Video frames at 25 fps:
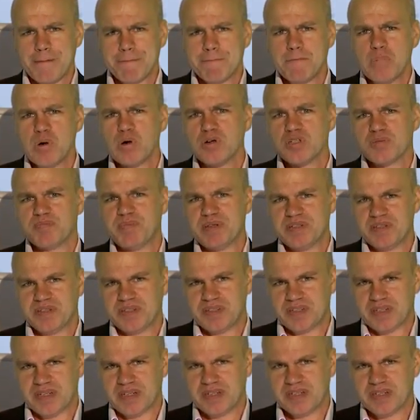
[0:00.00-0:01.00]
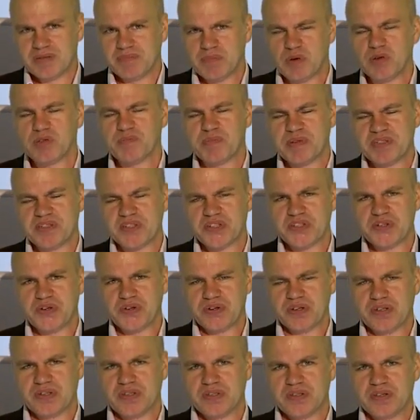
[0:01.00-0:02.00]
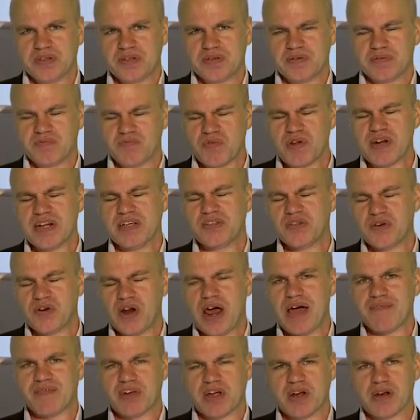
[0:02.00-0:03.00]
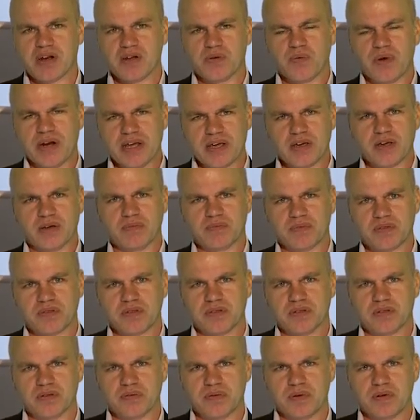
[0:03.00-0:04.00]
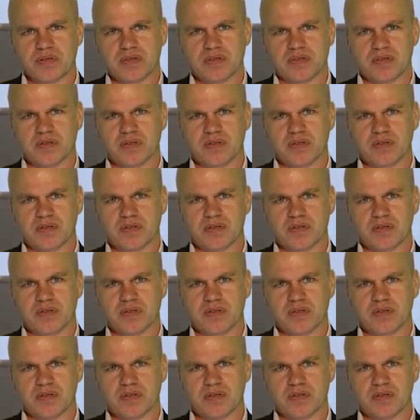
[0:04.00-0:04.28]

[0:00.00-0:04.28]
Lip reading: Most business owners really don't have a clue when it comes to